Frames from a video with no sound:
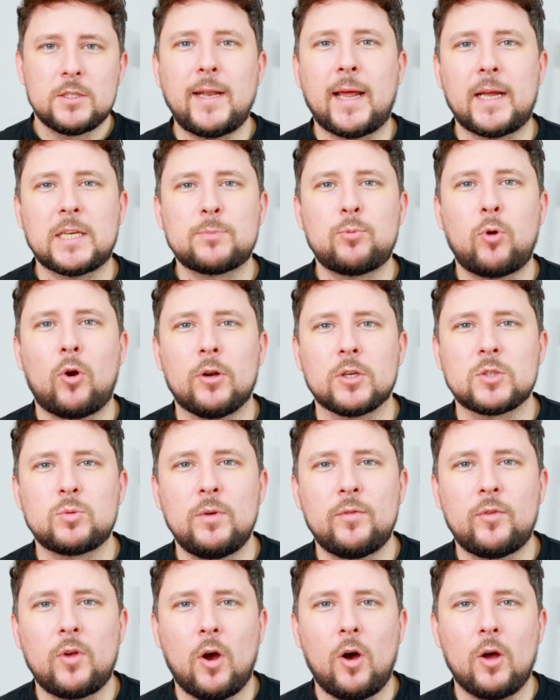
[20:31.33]
So next
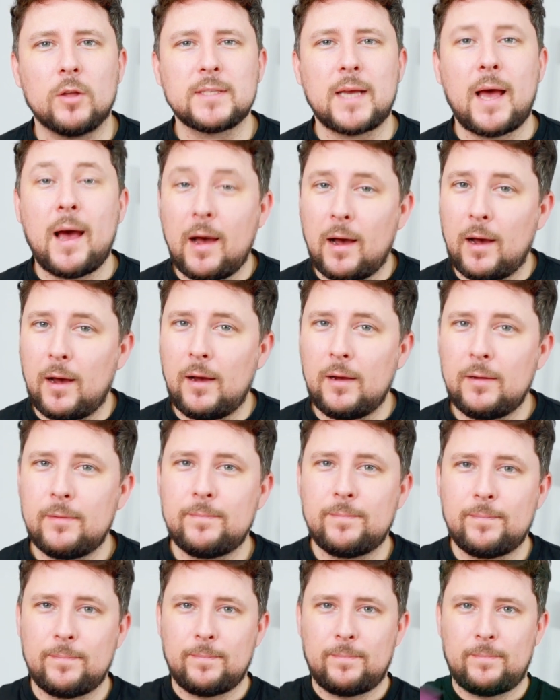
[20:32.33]
products we've got
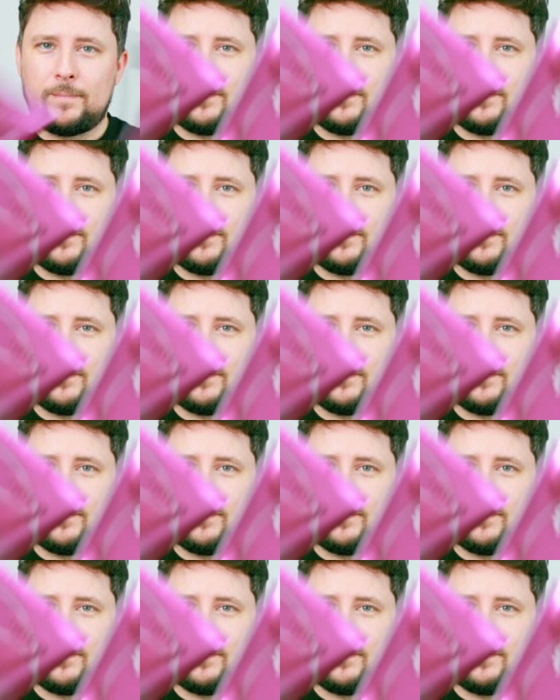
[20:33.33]
are